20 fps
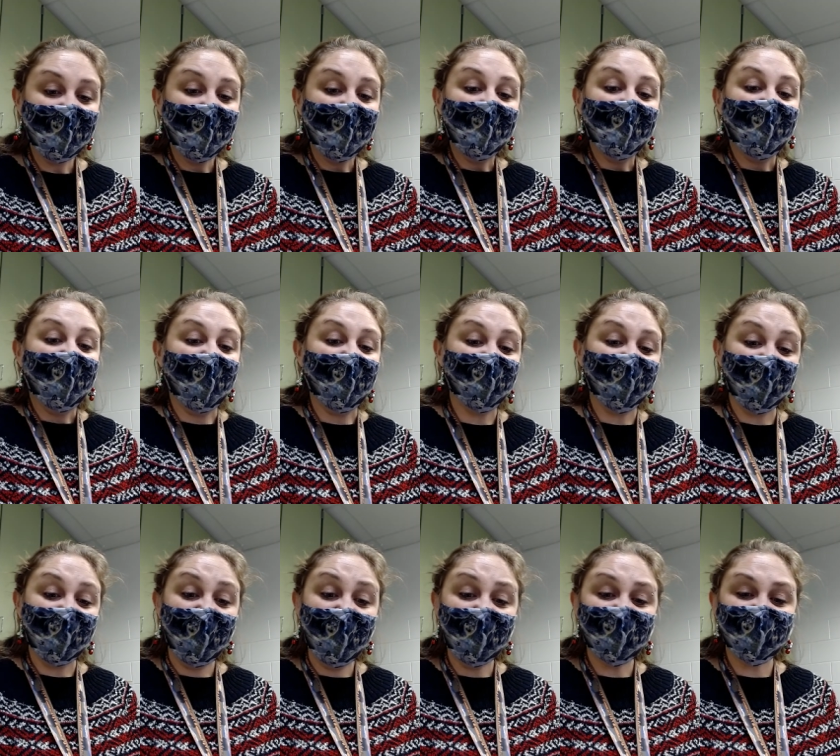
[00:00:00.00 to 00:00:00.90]
At the
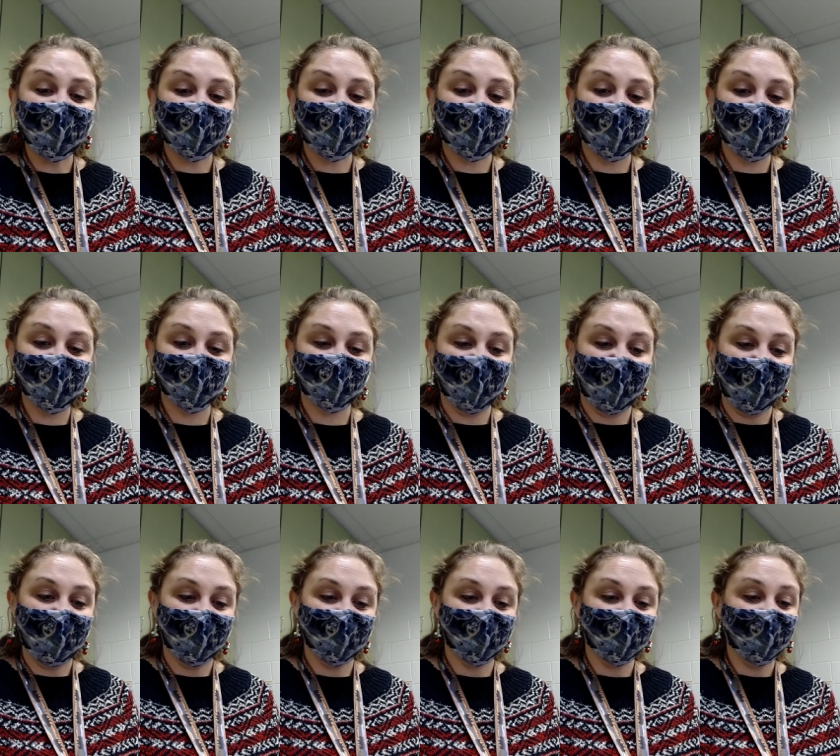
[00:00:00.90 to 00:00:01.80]
end, it turned right,
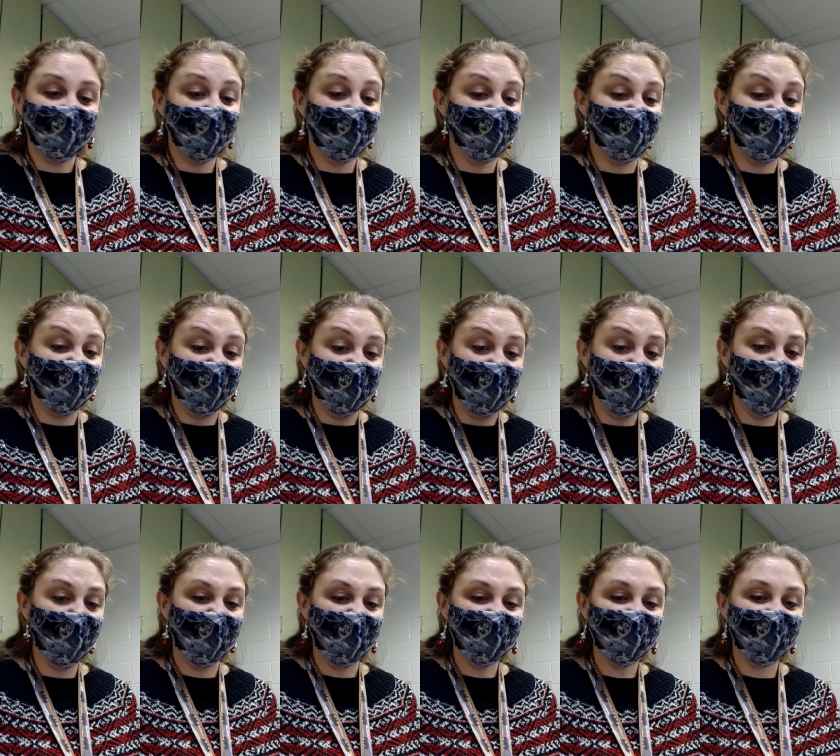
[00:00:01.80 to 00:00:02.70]
and there
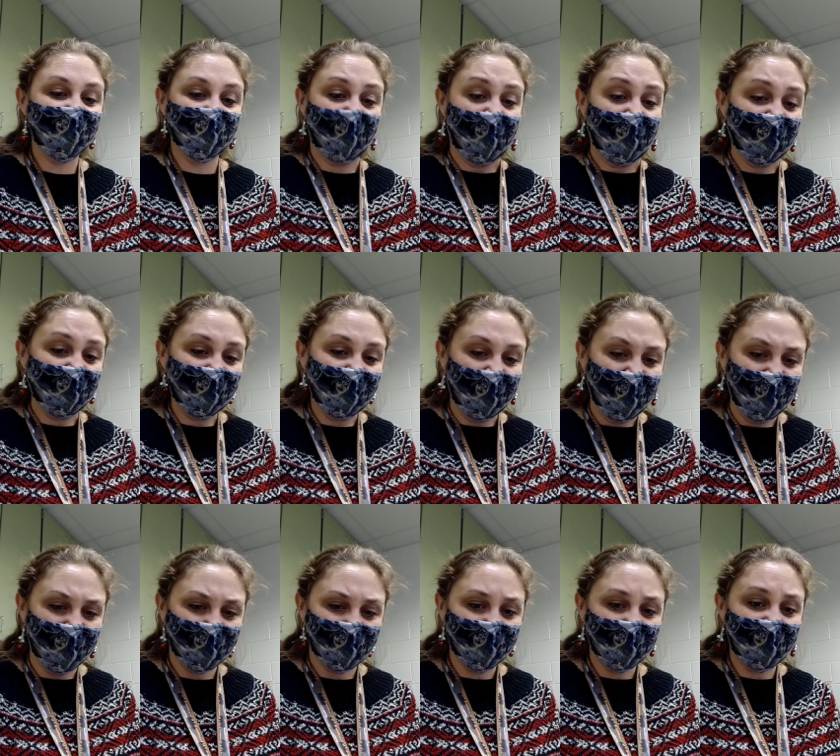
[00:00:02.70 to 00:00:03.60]
was the lawn
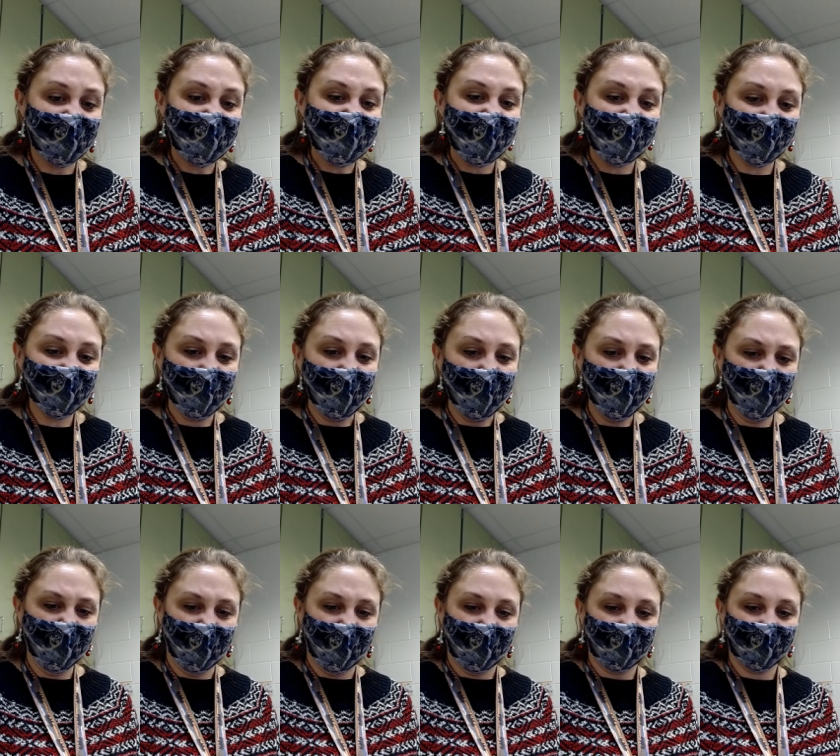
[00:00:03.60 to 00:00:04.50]
again, another
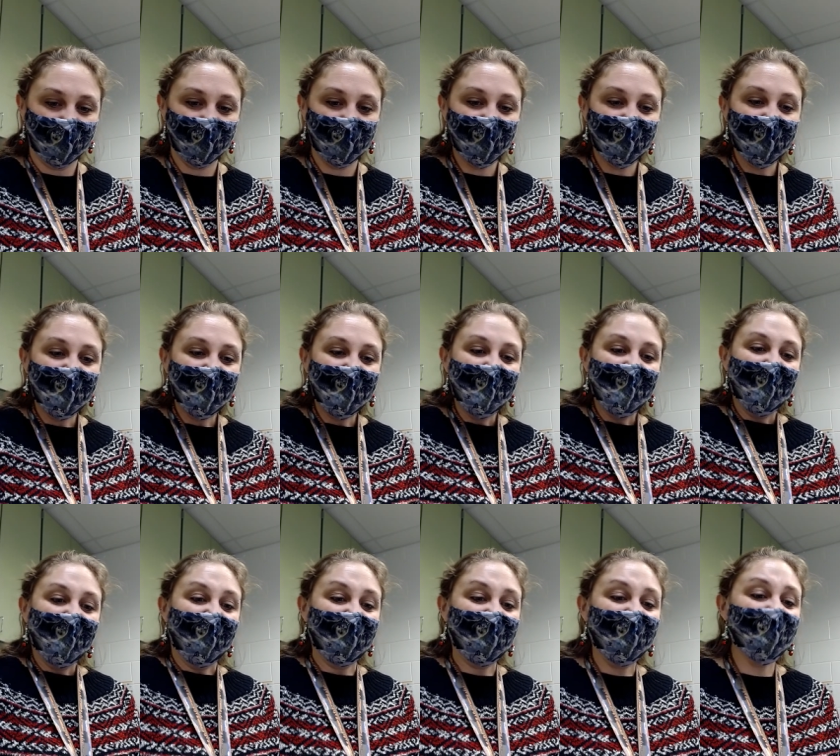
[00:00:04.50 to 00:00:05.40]
opening. I
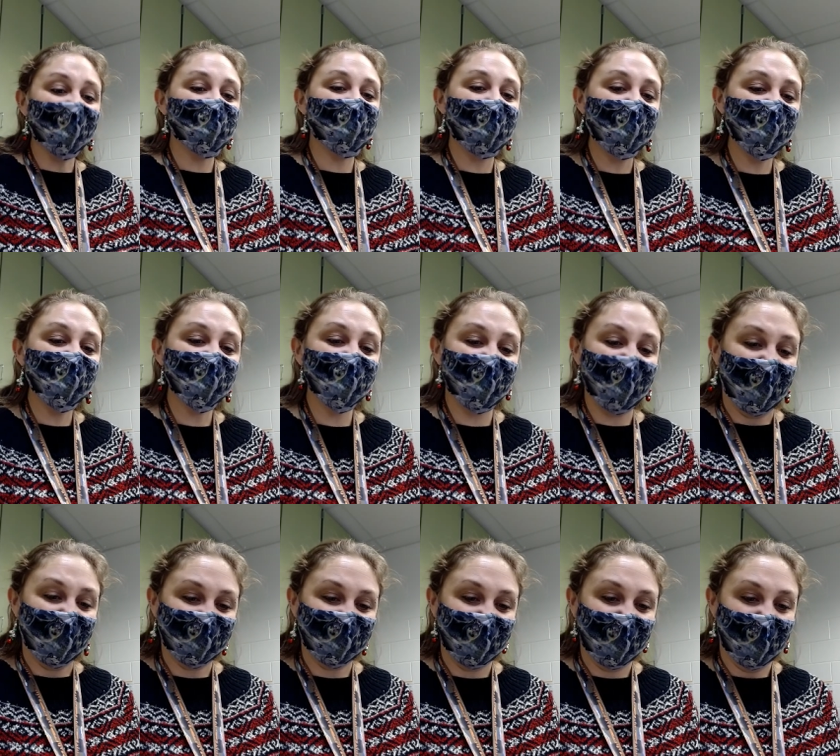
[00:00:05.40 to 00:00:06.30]
got closer that
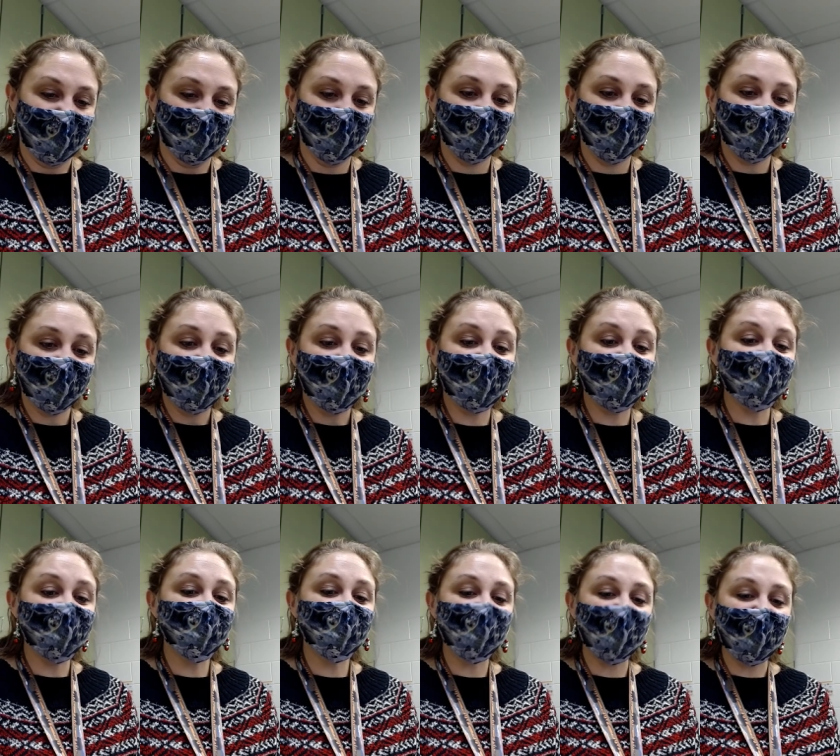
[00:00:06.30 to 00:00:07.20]
time. Then
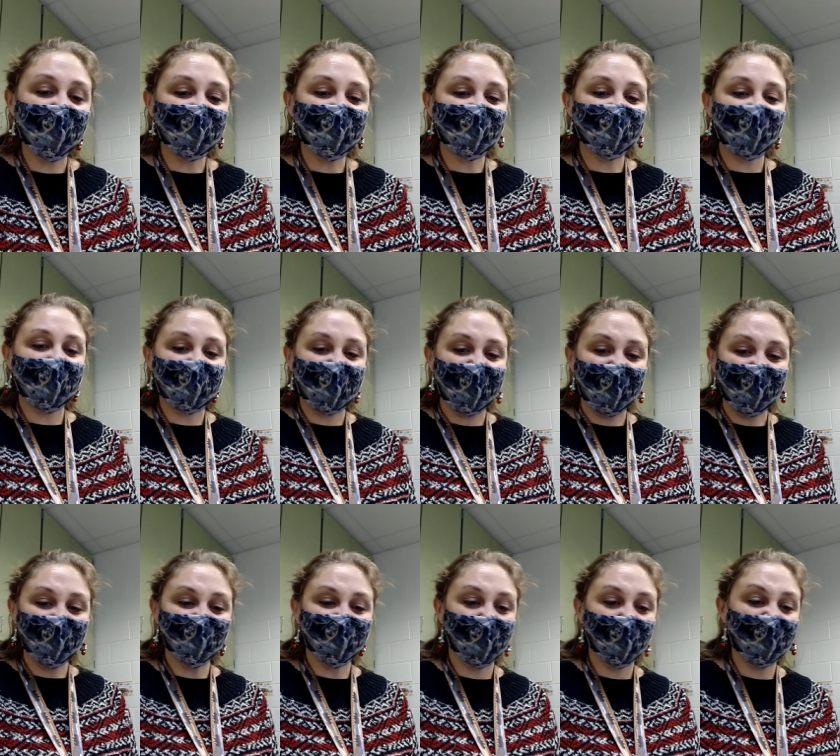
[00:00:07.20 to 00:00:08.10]
just as I thought I was
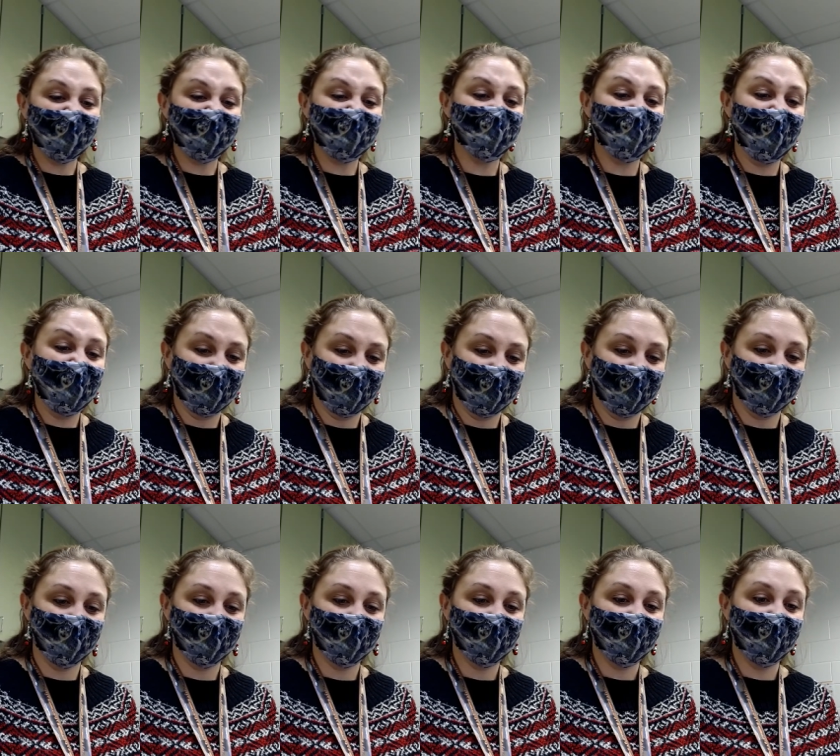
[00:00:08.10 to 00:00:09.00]
going to make it,
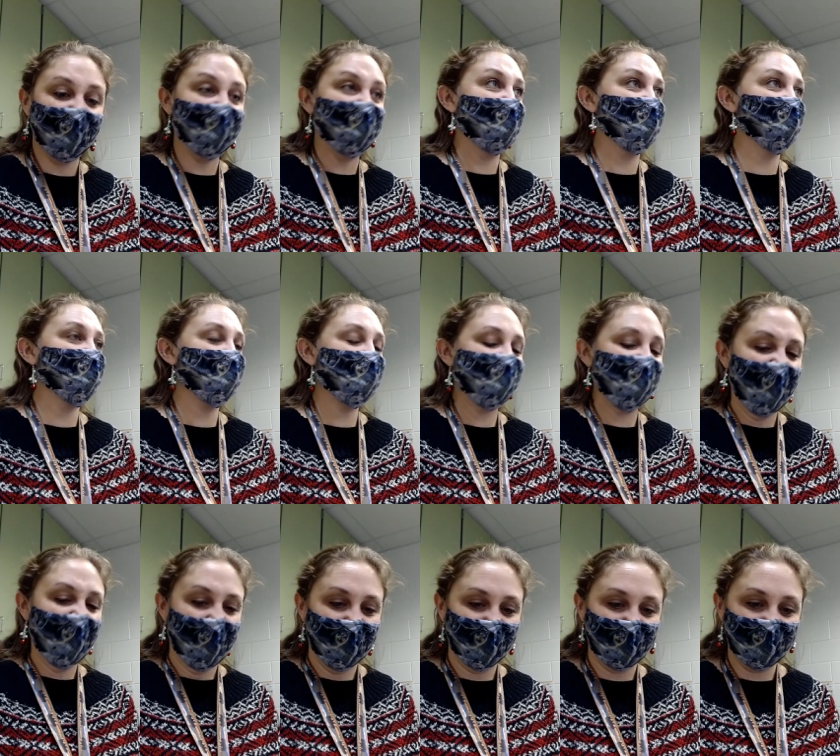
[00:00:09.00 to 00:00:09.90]
another
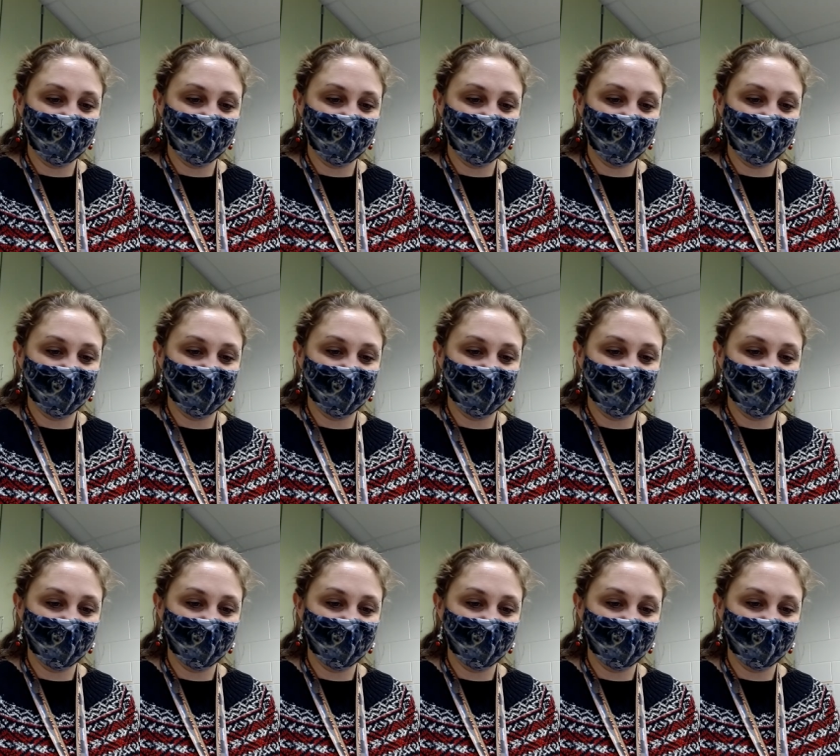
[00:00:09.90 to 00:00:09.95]
shock.